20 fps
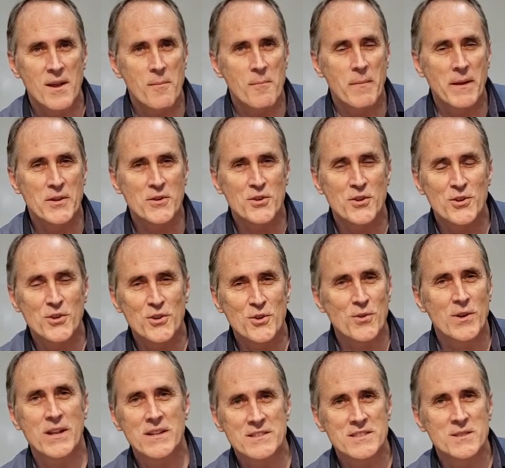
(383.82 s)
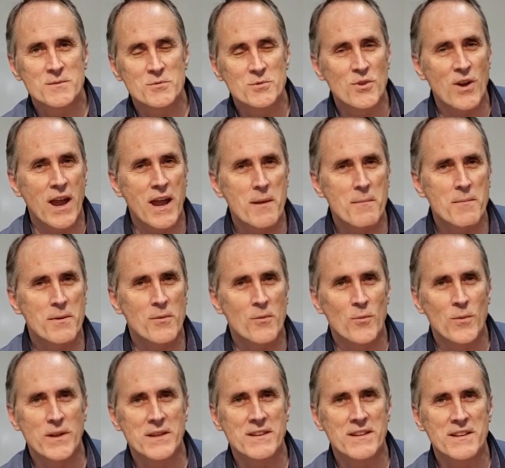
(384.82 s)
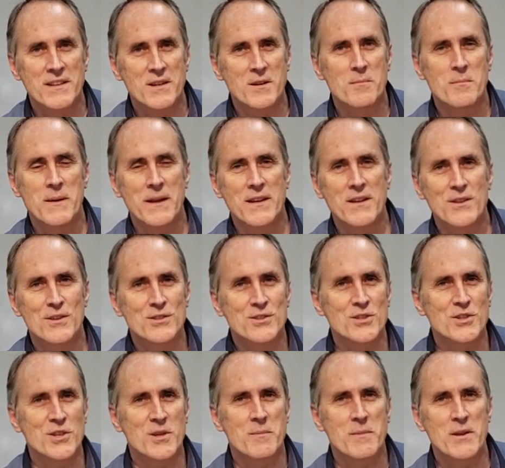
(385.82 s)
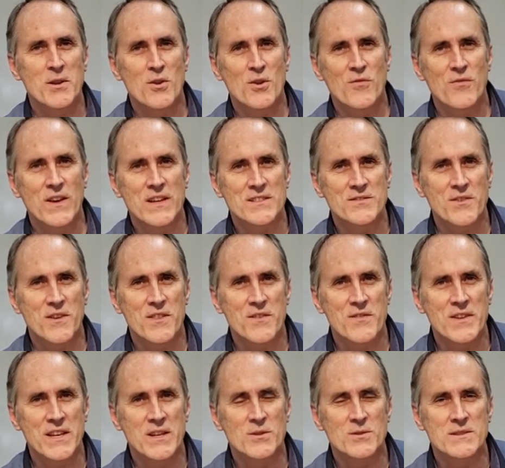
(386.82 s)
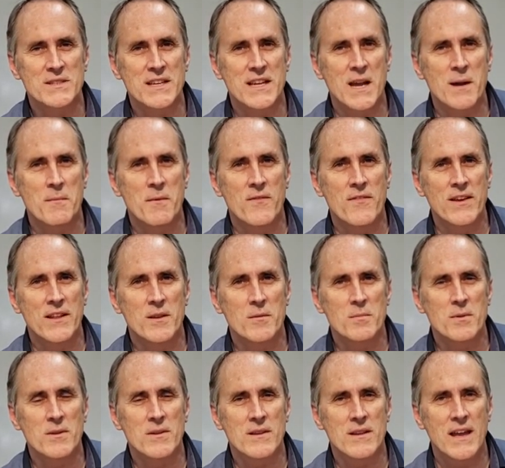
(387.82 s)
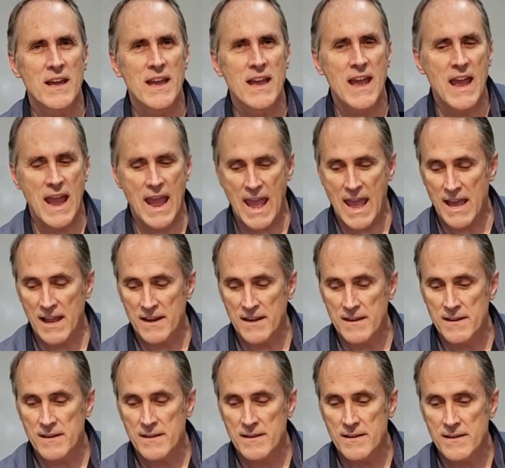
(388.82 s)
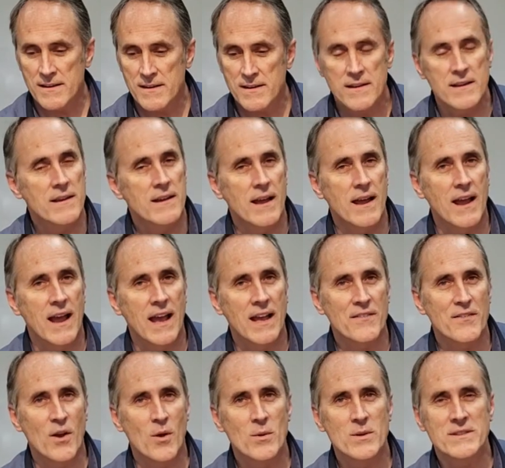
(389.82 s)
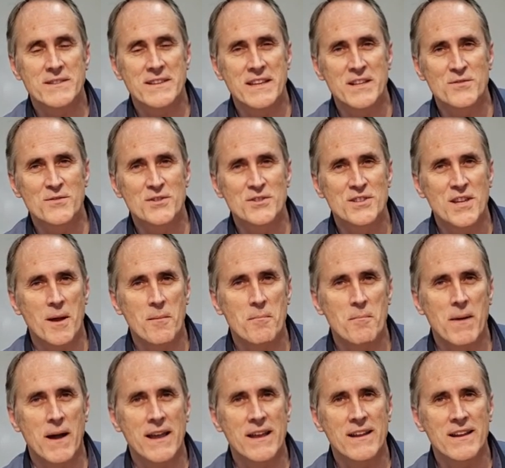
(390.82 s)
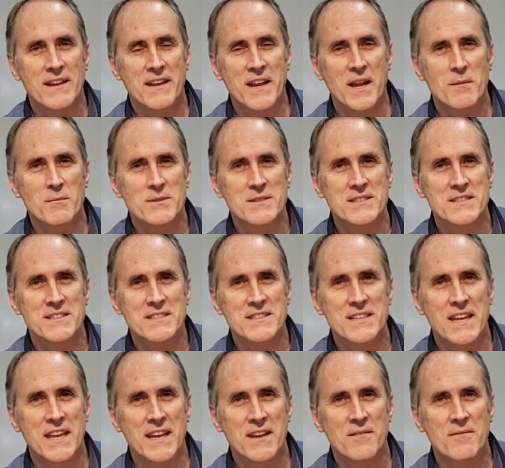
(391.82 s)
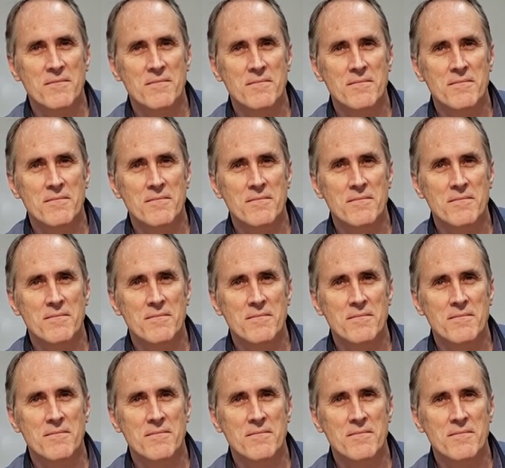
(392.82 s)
Make sure you go down and subscribe. Ring the little bell so you can be notified of other videos that come available. And as always, thanks for stopping by and come and see us again.